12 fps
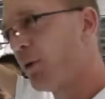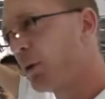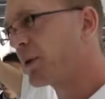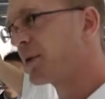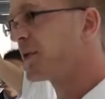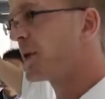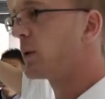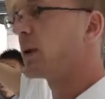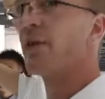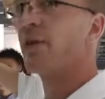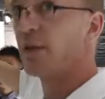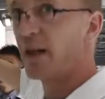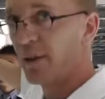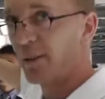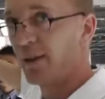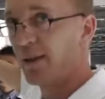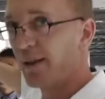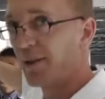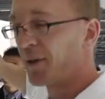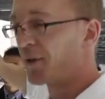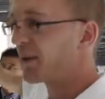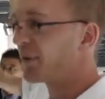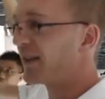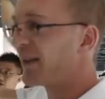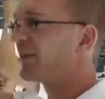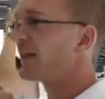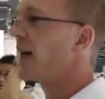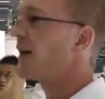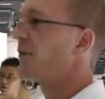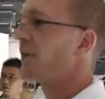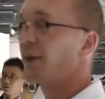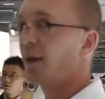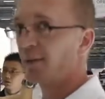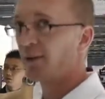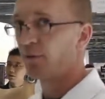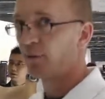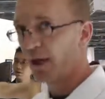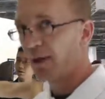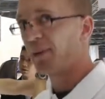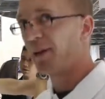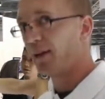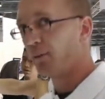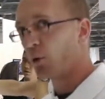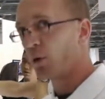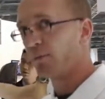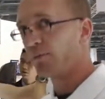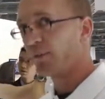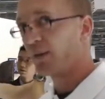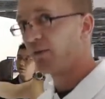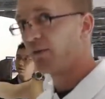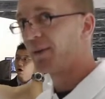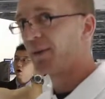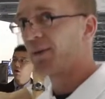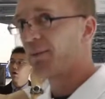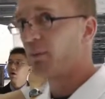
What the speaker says: full control over the flash, so you don't even have to touch the flash anymore, which is